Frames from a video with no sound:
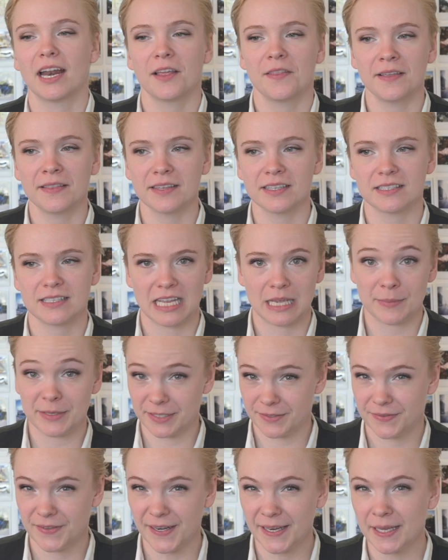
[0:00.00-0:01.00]
I think this name
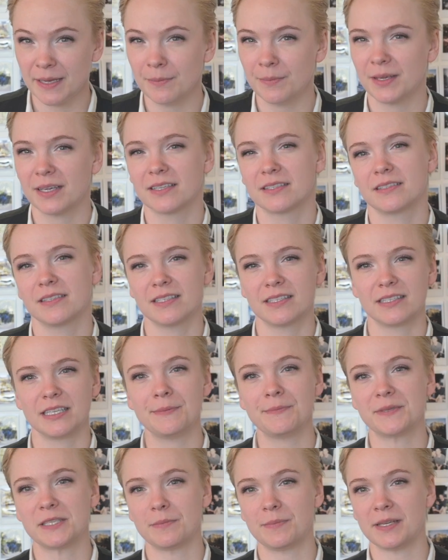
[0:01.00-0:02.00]
is fitting because this
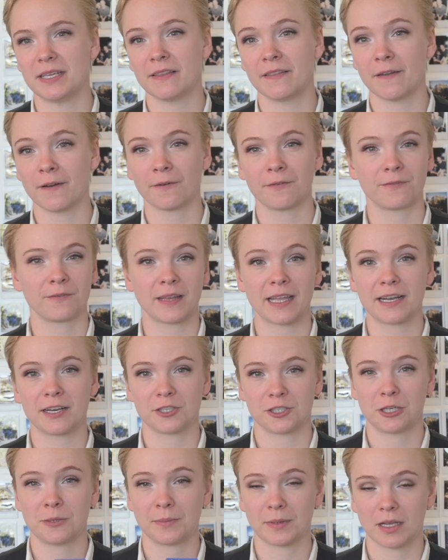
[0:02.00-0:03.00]
seems to be their
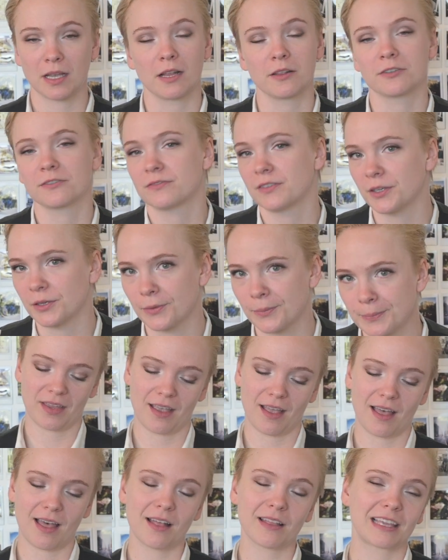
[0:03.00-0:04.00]
flagship color film.
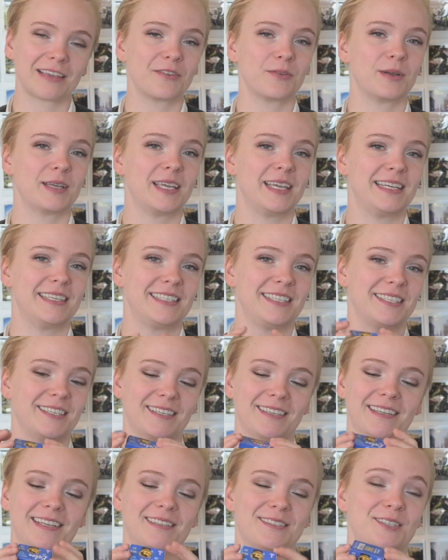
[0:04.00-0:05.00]
I'll give you a hint
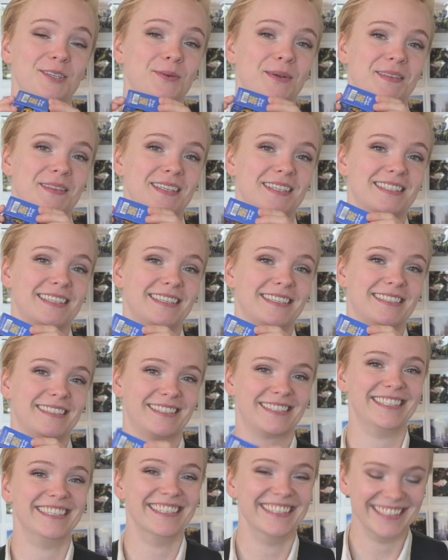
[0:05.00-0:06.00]
here as to what this
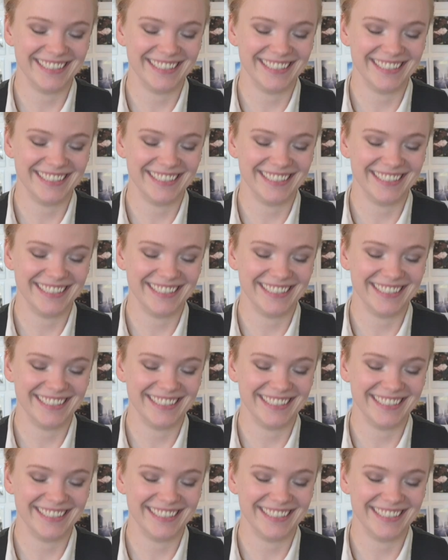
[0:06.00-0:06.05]
is.